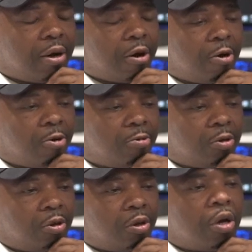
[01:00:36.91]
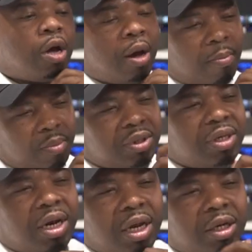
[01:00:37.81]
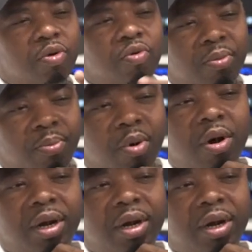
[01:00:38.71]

Uh see Laduna boy